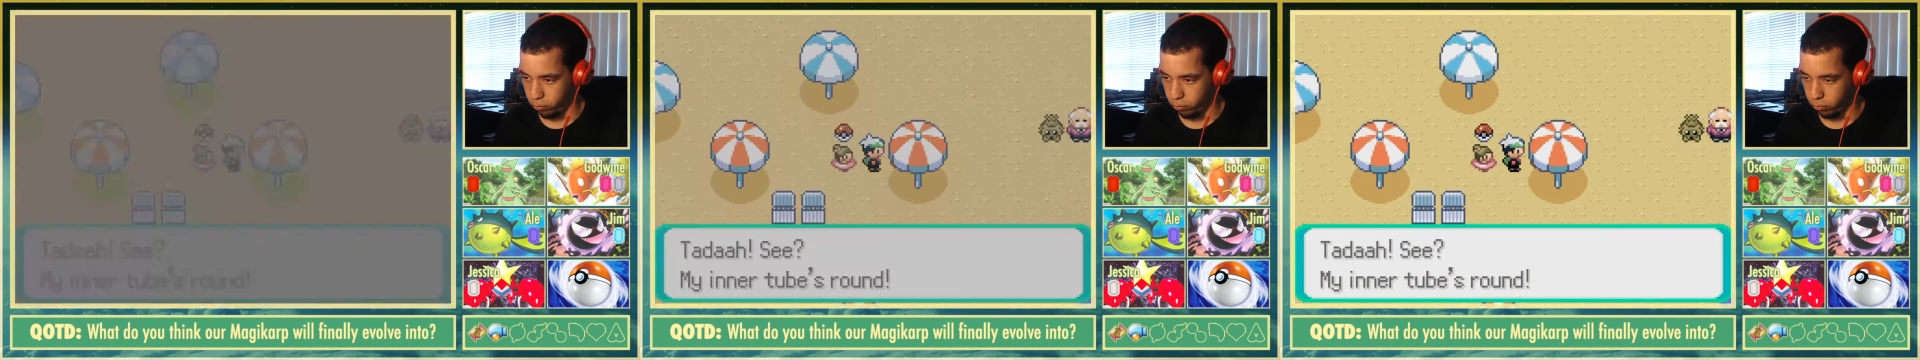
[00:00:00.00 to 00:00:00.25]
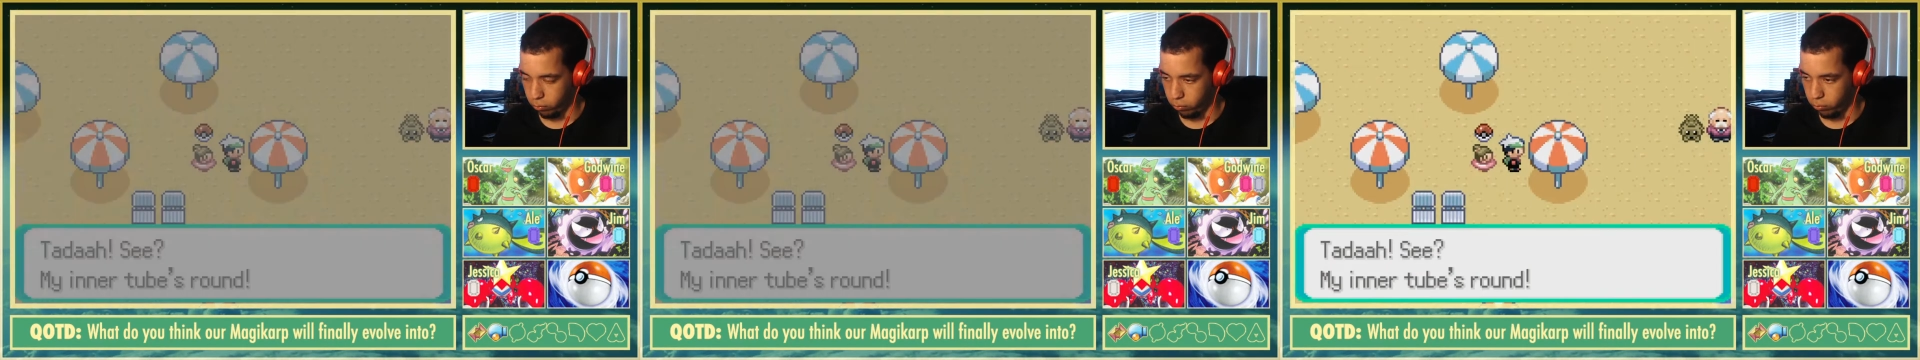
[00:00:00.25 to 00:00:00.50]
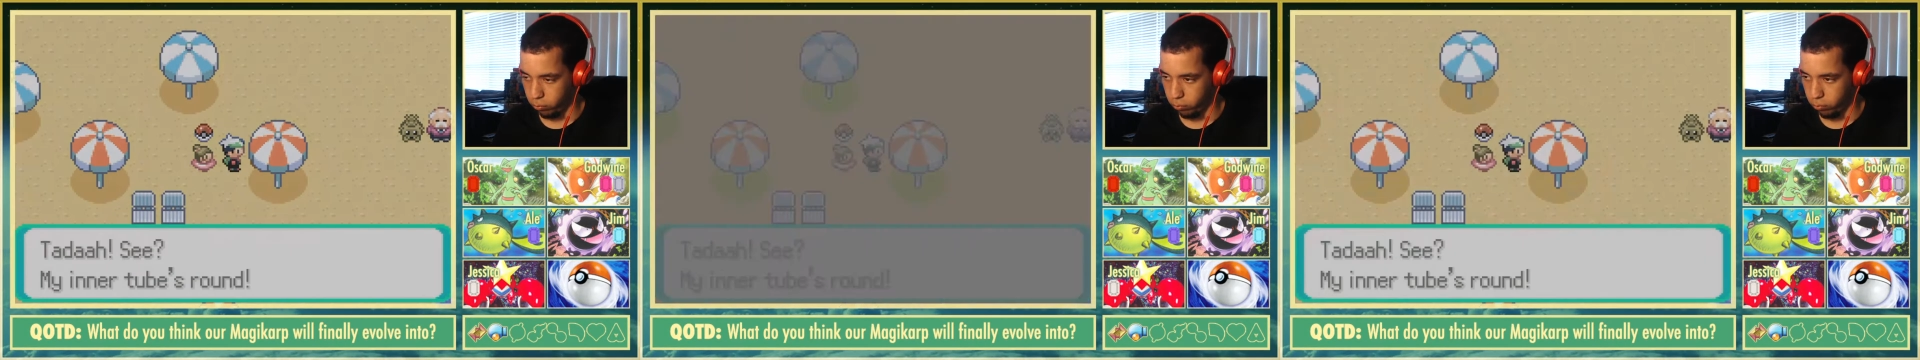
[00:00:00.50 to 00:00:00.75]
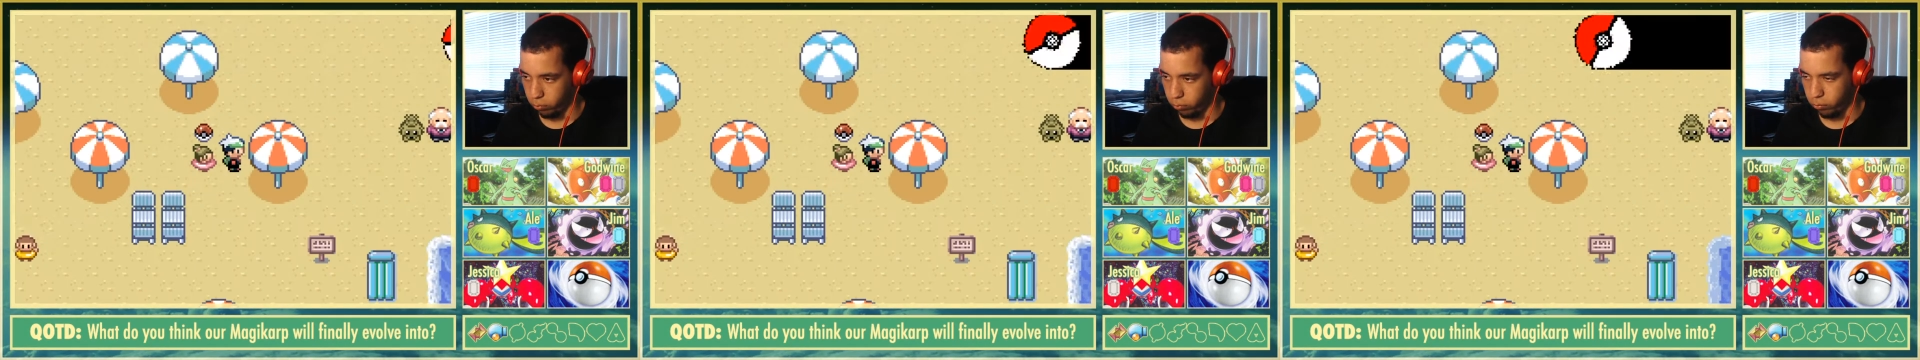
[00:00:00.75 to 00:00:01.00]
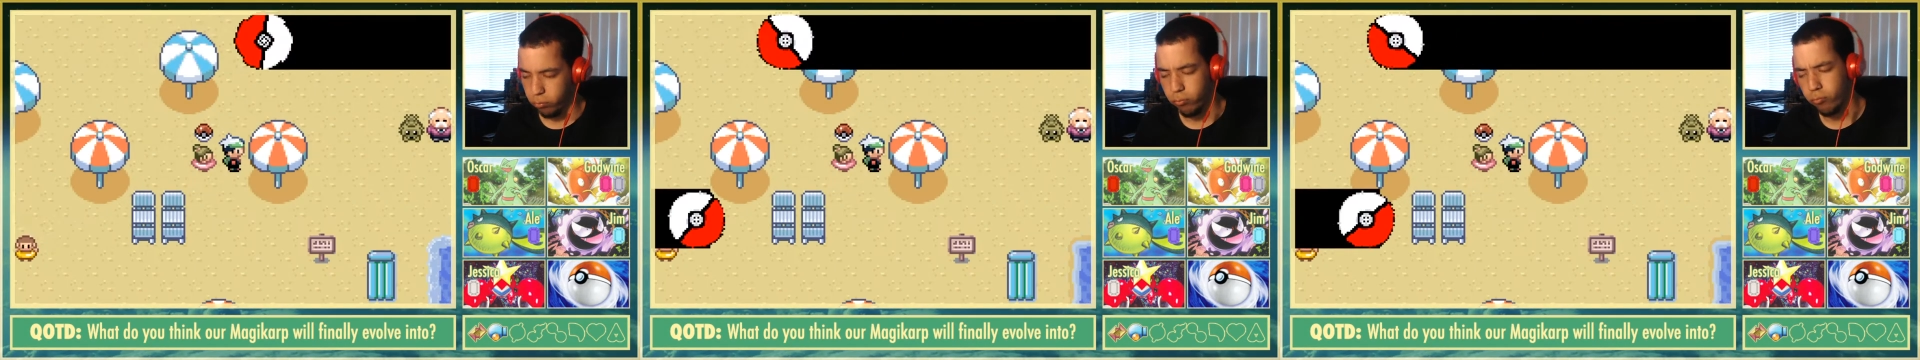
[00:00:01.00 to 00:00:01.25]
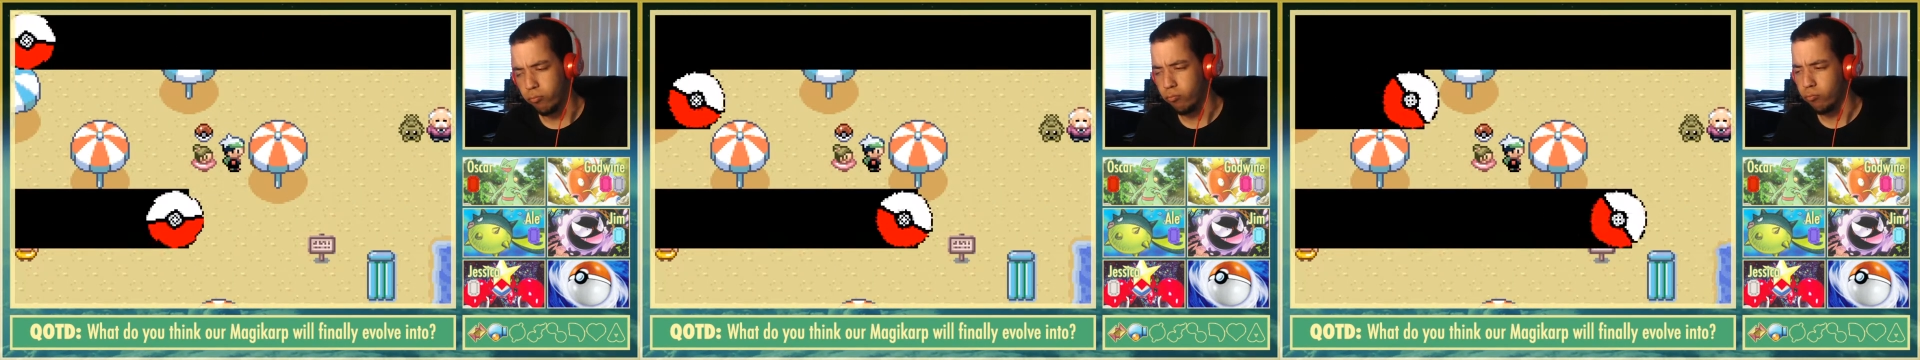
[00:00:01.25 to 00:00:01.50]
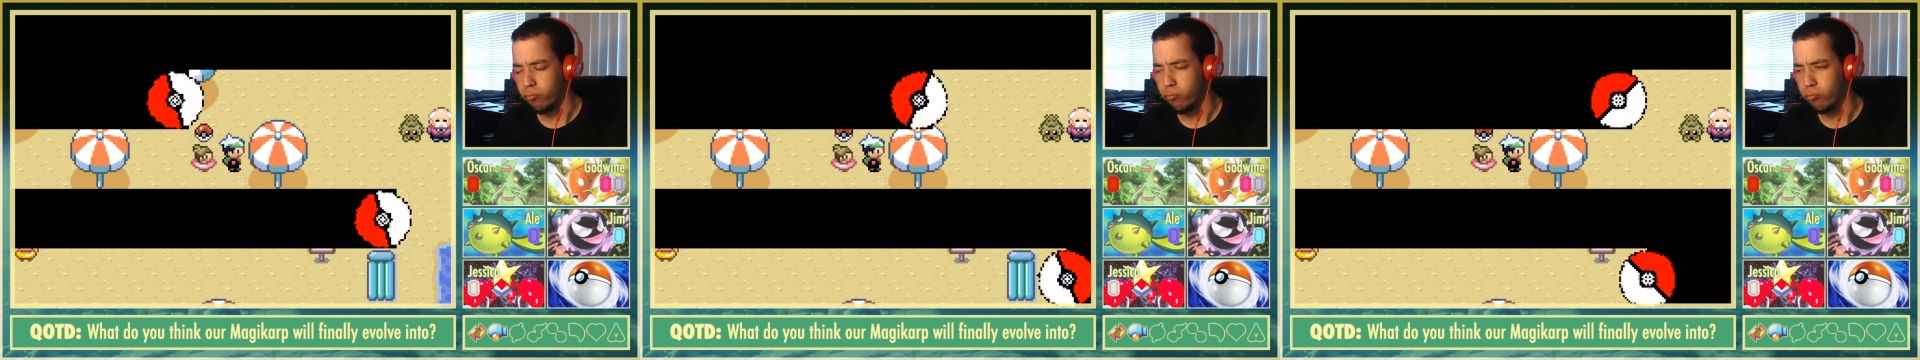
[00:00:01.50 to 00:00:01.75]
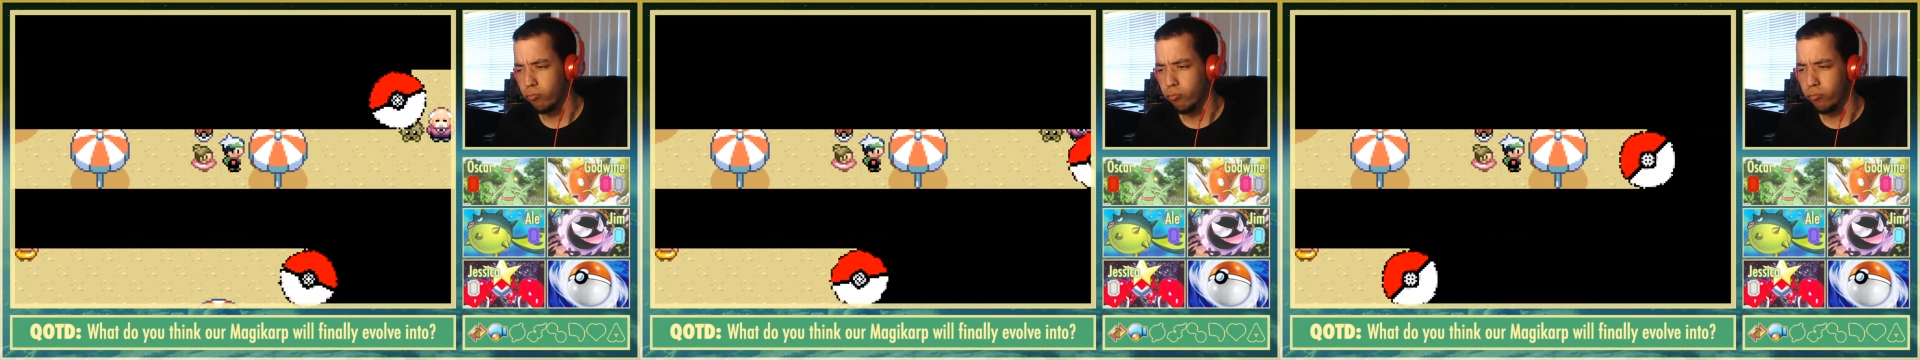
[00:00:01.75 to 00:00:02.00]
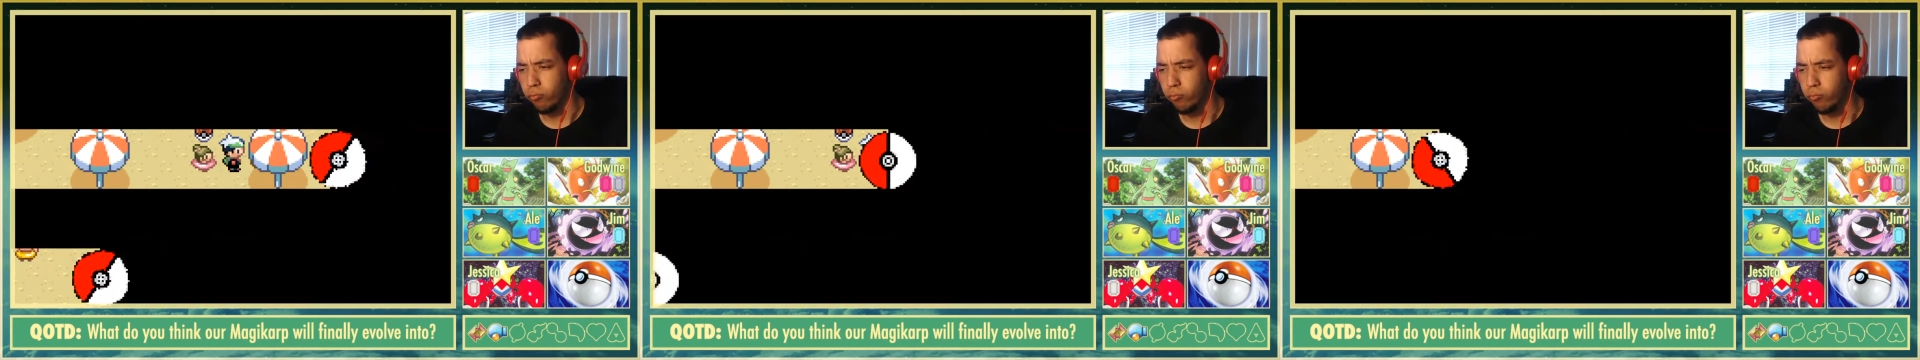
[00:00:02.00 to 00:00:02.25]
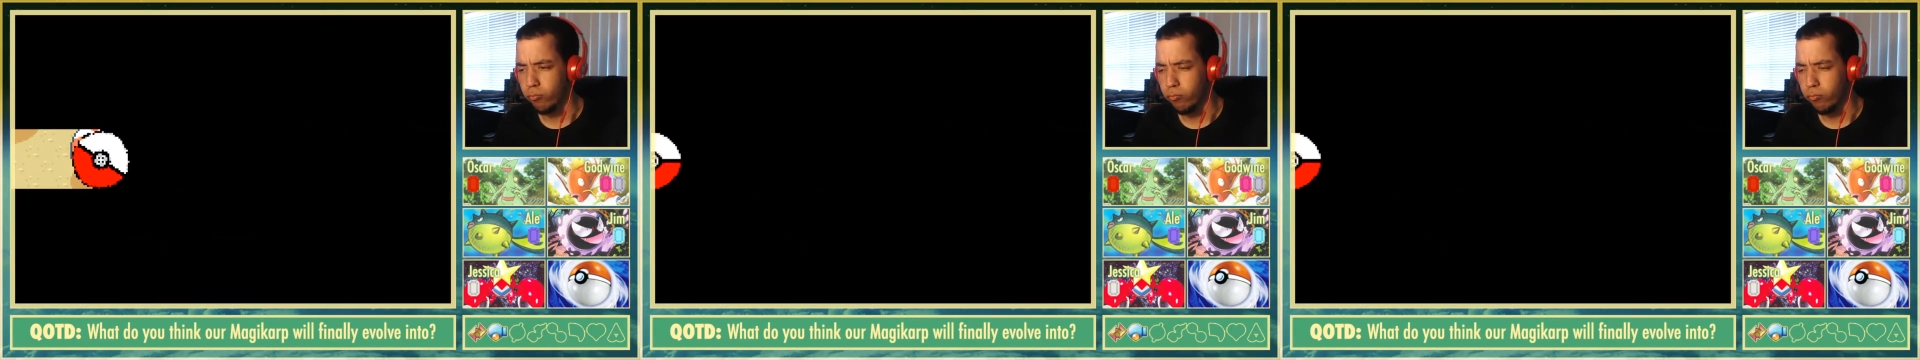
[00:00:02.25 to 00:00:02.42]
Nobody speaks.